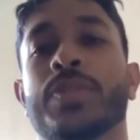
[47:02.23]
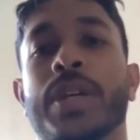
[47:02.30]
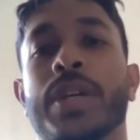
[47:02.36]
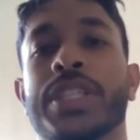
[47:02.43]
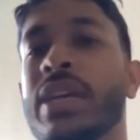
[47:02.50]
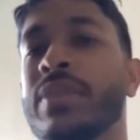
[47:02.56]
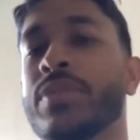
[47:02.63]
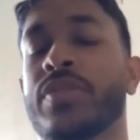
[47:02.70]
But
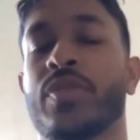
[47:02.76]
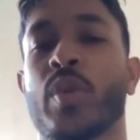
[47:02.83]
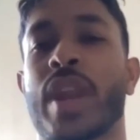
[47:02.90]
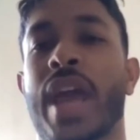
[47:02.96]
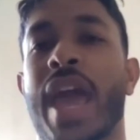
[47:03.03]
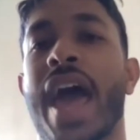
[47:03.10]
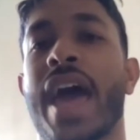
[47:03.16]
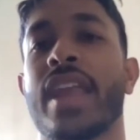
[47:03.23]
James, if you
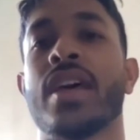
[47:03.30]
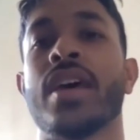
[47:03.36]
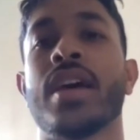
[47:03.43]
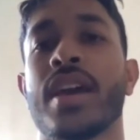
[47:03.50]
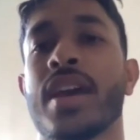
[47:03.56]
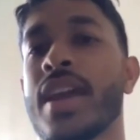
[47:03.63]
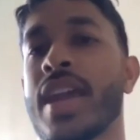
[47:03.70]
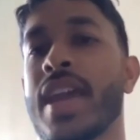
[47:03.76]
want to add
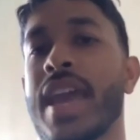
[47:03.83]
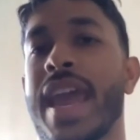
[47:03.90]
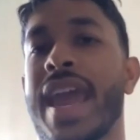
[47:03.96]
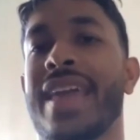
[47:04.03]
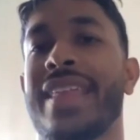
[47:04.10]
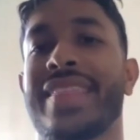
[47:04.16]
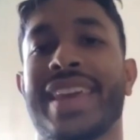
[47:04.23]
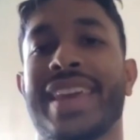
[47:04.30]

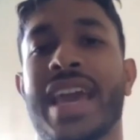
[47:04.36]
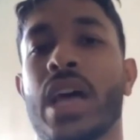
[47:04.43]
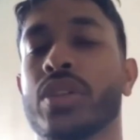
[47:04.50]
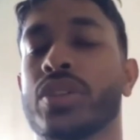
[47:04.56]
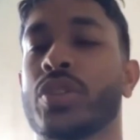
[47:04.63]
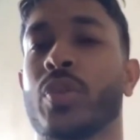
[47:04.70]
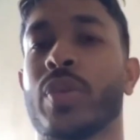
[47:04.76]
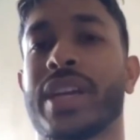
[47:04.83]
anything
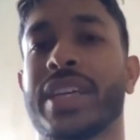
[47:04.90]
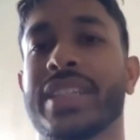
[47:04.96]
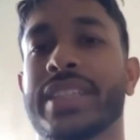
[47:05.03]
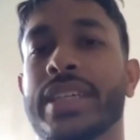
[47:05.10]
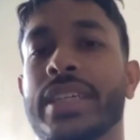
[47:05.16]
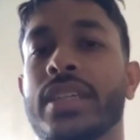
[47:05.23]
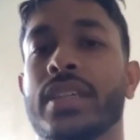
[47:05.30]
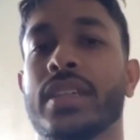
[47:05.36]
else to what I
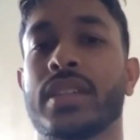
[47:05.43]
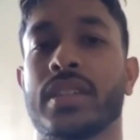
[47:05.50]
said?